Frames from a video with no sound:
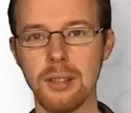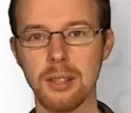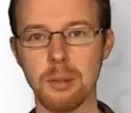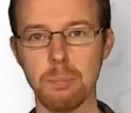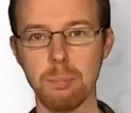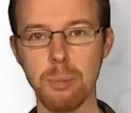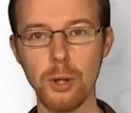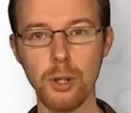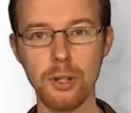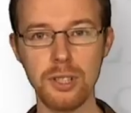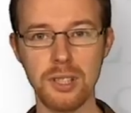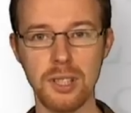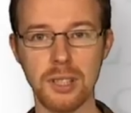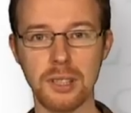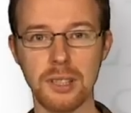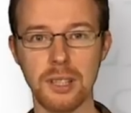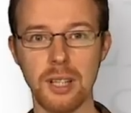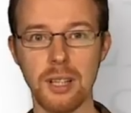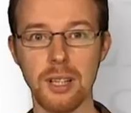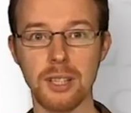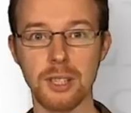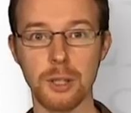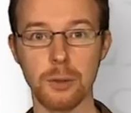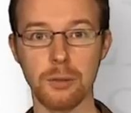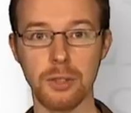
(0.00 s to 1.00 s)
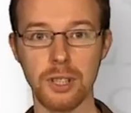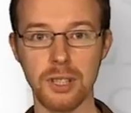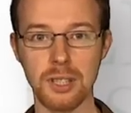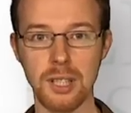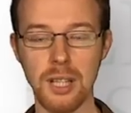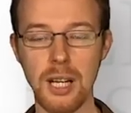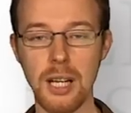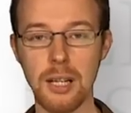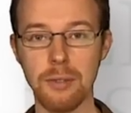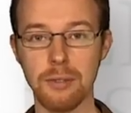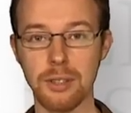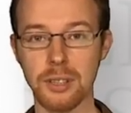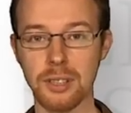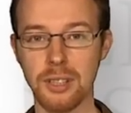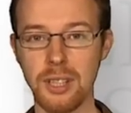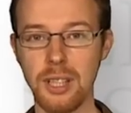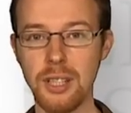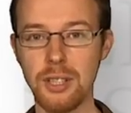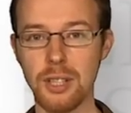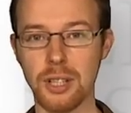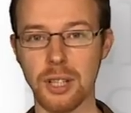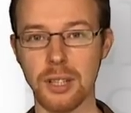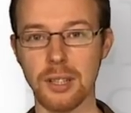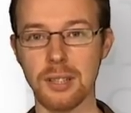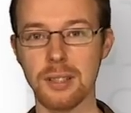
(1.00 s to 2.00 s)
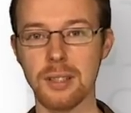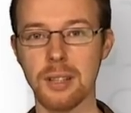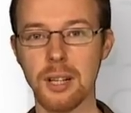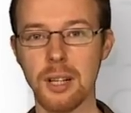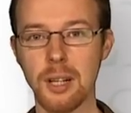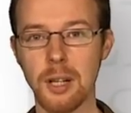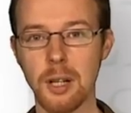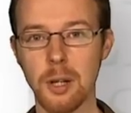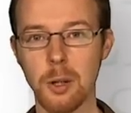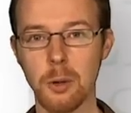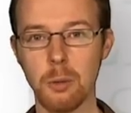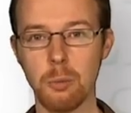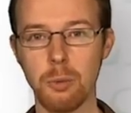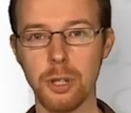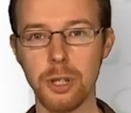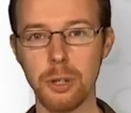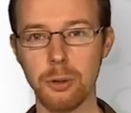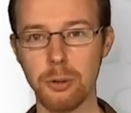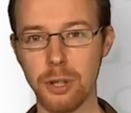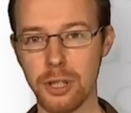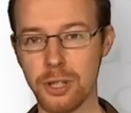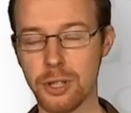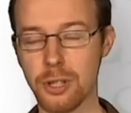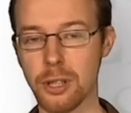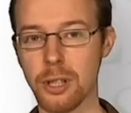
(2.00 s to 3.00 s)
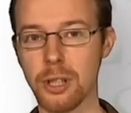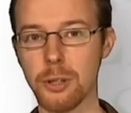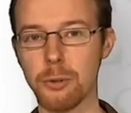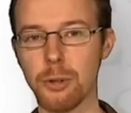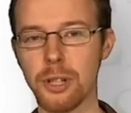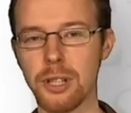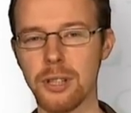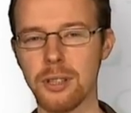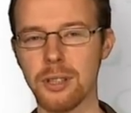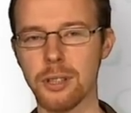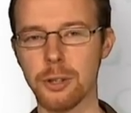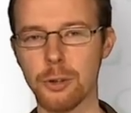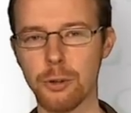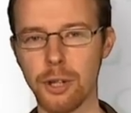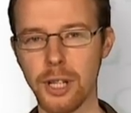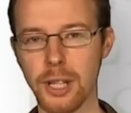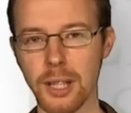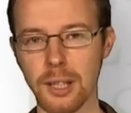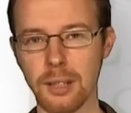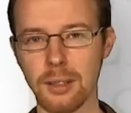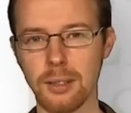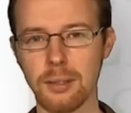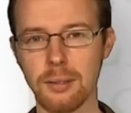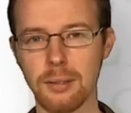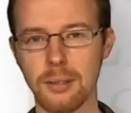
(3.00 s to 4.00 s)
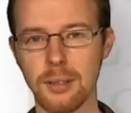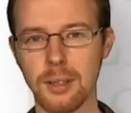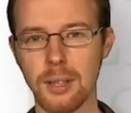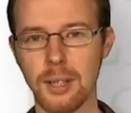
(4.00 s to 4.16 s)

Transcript: The books that tell us of his life and teachings were originally written in Greek,